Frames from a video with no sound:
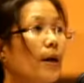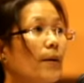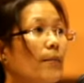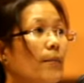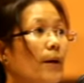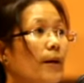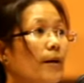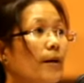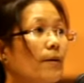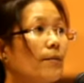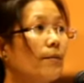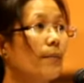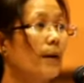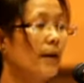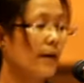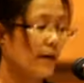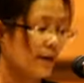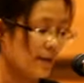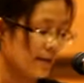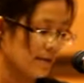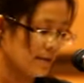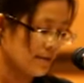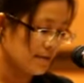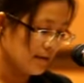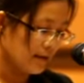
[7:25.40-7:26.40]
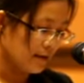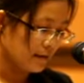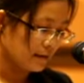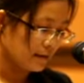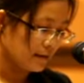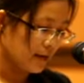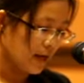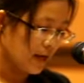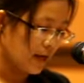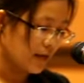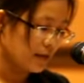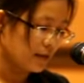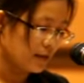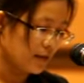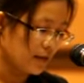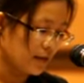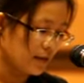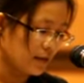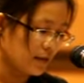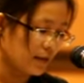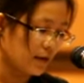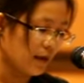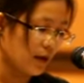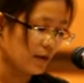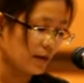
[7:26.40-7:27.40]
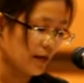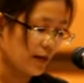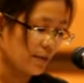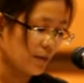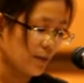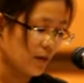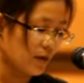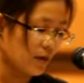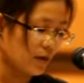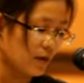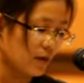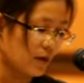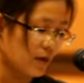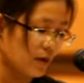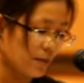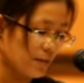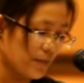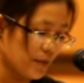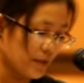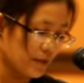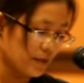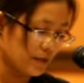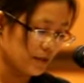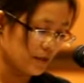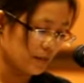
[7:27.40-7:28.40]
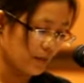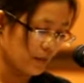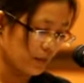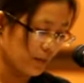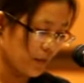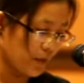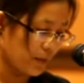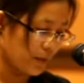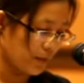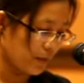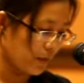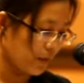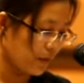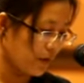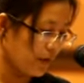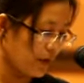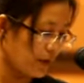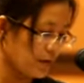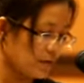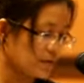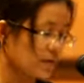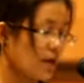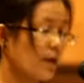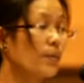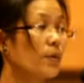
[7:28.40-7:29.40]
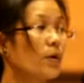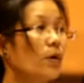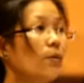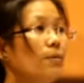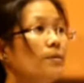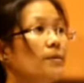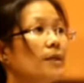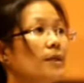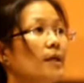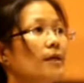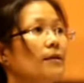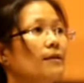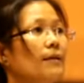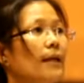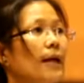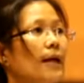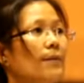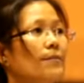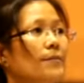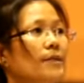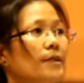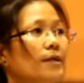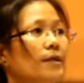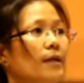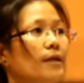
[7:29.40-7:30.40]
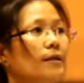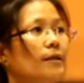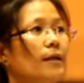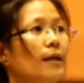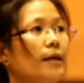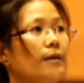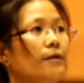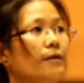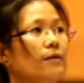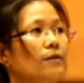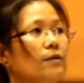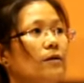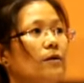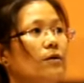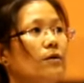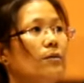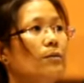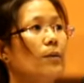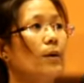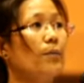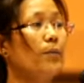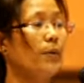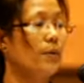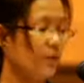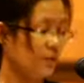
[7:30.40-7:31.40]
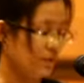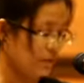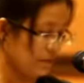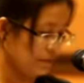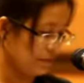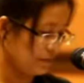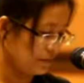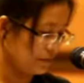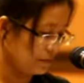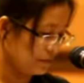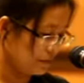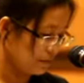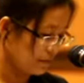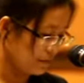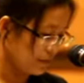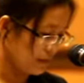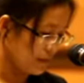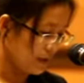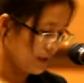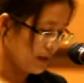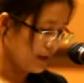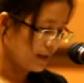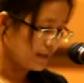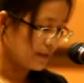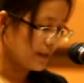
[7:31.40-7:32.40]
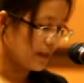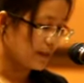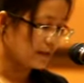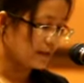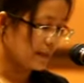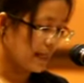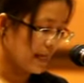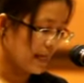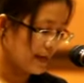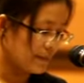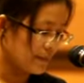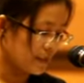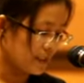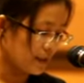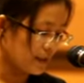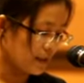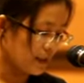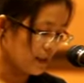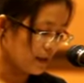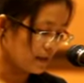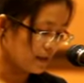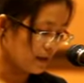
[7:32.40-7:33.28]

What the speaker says: it says that the minimum wage must ensure that workers receive decent living with